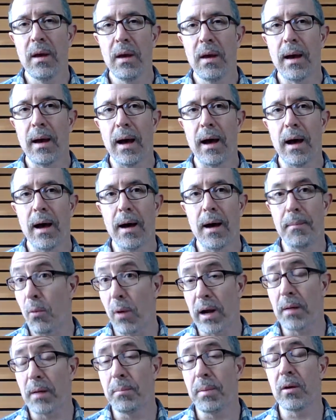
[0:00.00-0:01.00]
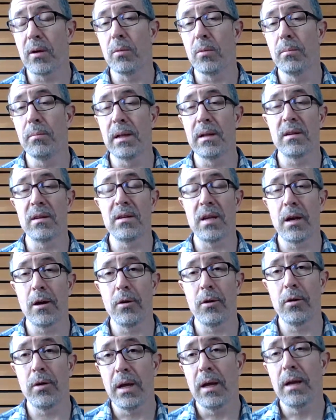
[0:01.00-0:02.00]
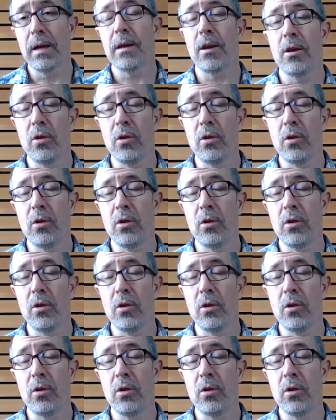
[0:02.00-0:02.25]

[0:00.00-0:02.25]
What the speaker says: I want a bigger military. Can you